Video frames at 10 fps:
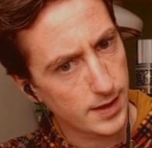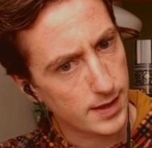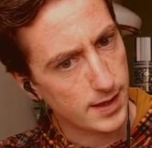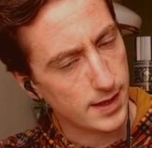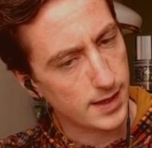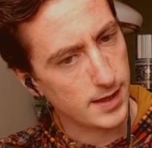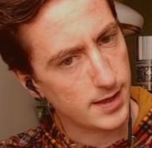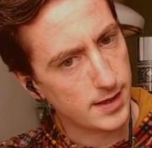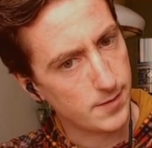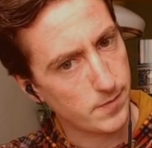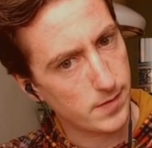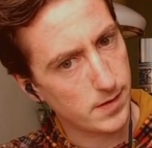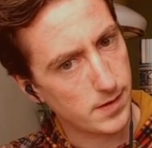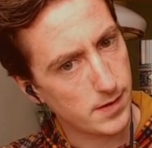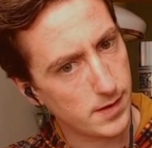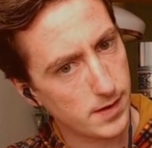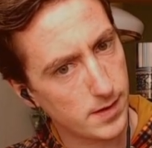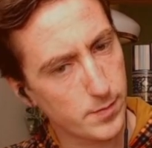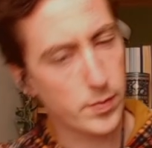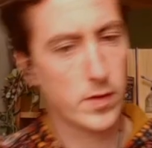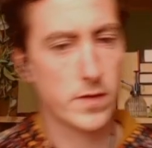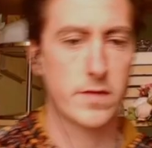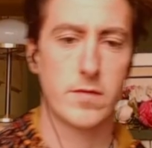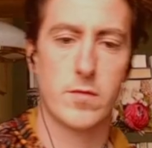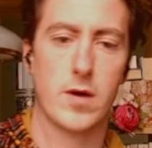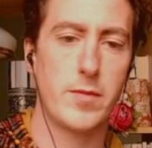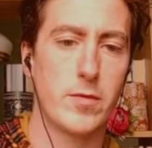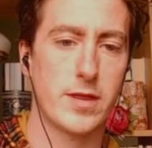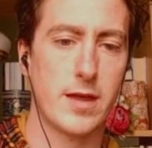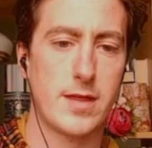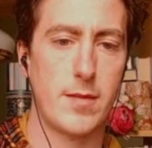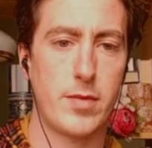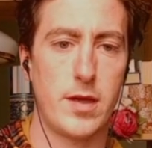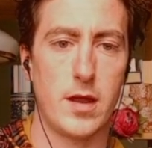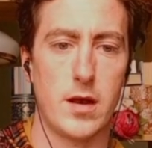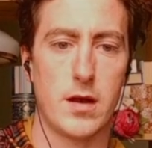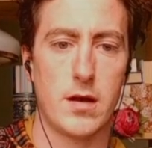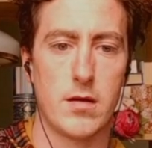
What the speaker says: Um, but I mean, without that pin,